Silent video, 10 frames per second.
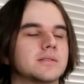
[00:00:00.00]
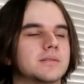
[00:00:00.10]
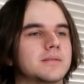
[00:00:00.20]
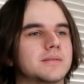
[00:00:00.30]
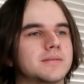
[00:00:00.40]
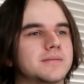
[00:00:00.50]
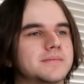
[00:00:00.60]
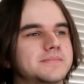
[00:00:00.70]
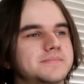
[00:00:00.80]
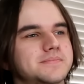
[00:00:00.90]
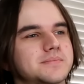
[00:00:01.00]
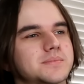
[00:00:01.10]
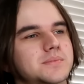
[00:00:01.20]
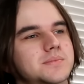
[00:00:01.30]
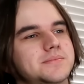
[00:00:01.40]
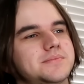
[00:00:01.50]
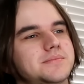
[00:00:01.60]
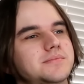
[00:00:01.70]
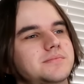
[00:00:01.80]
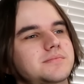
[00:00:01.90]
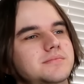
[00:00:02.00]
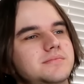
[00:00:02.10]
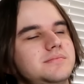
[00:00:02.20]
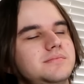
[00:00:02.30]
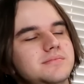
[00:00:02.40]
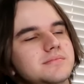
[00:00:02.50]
This person isn't speaking.